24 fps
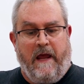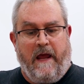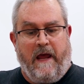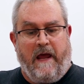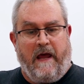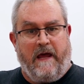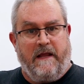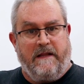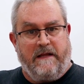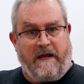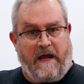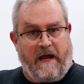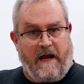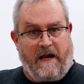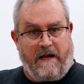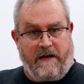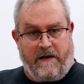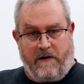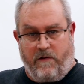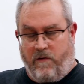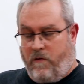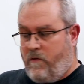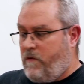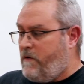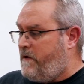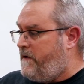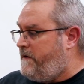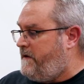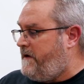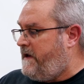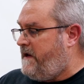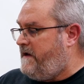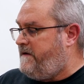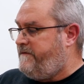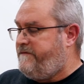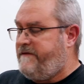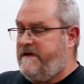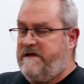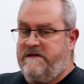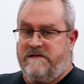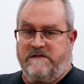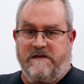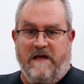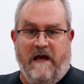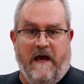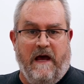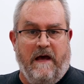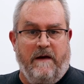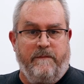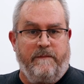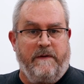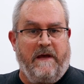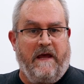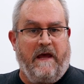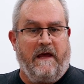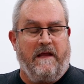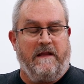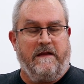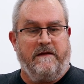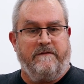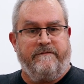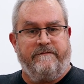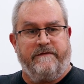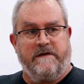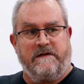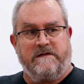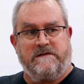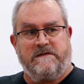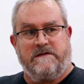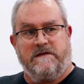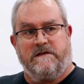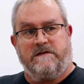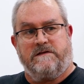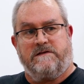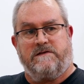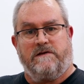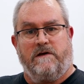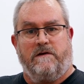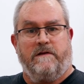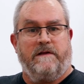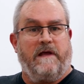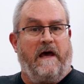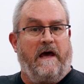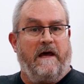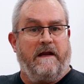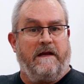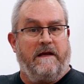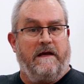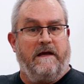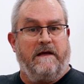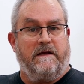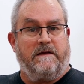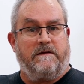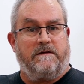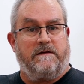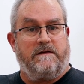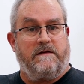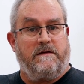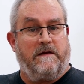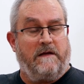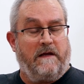and they added a horn and a phase cap, and they fixed it so that it